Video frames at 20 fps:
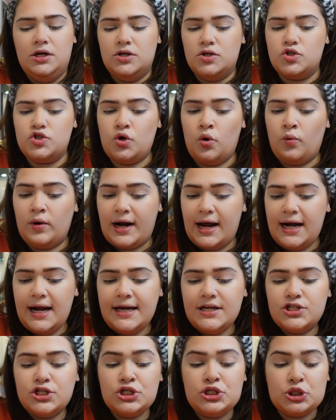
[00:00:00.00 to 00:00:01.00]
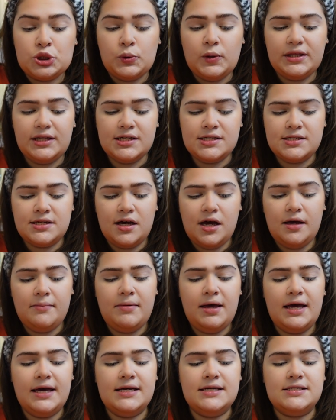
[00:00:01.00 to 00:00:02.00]
So what I like to do at this time
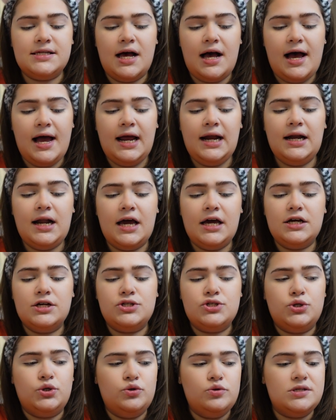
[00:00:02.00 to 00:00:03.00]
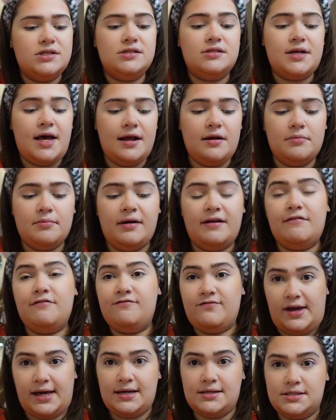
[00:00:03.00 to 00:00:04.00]
is I like to set my
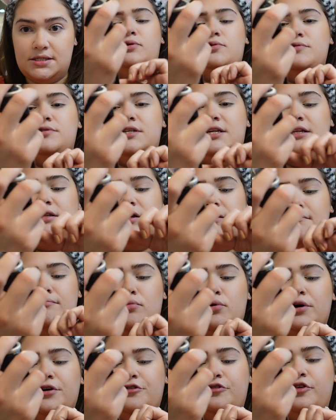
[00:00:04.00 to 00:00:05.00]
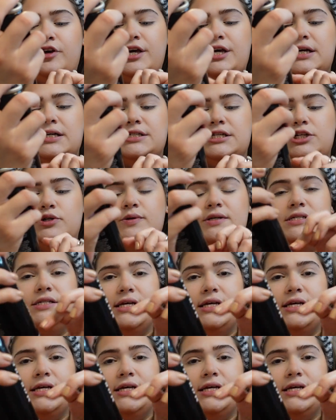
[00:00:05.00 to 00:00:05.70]
face using the Morphe Continuous